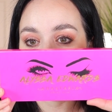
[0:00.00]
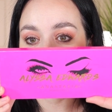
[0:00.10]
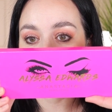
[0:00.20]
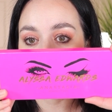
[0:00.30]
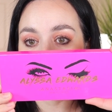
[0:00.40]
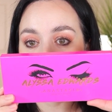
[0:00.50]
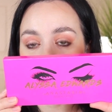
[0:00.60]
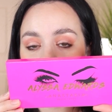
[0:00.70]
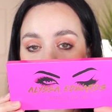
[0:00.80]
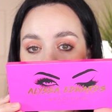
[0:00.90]
So
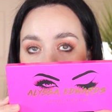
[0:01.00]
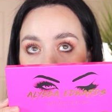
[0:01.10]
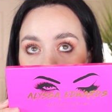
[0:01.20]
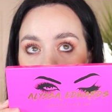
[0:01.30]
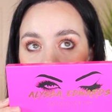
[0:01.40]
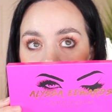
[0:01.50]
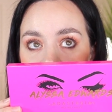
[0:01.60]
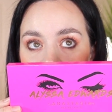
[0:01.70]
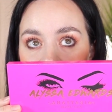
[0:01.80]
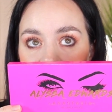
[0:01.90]
this
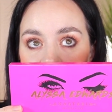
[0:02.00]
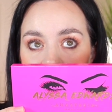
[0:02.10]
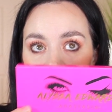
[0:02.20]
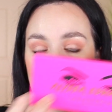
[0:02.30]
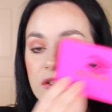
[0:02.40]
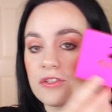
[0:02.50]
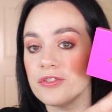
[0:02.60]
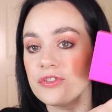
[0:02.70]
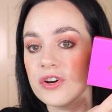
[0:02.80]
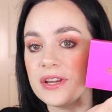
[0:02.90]
was
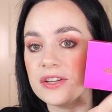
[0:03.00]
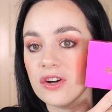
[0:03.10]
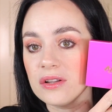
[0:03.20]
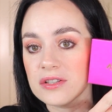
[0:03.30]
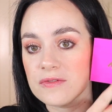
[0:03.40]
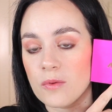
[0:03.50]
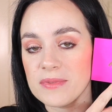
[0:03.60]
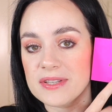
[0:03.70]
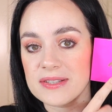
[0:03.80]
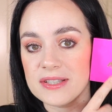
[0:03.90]
$30 from
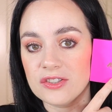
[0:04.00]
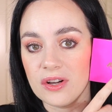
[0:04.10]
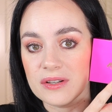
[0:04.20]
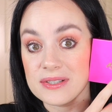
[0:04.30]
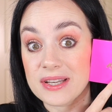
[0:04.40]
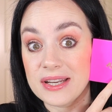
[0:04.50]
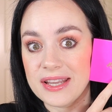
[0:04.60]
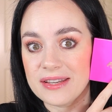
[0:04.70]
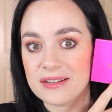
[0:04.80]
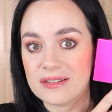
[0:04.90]
$60
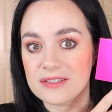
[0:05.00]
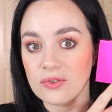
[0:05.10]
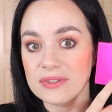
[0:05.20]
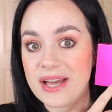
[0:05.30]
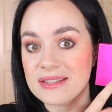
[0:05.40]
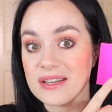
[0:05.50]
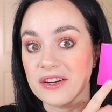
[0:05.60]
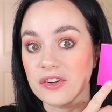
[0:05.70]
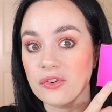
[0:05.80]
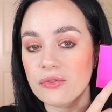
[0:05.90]
Canadian. So that's a
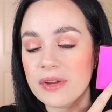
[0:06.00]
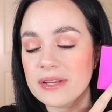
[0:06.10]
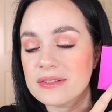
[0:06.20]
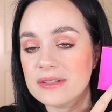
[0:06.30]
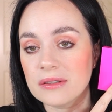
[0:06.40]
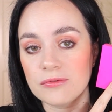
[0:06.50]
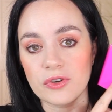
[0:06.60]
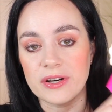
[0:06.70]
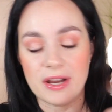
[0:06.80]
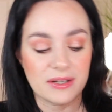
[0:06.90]
great deal
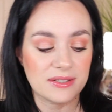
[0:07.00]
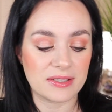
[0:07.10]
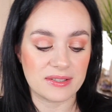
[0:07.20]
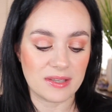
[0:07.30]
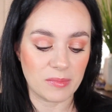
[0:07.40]
for an Anastasia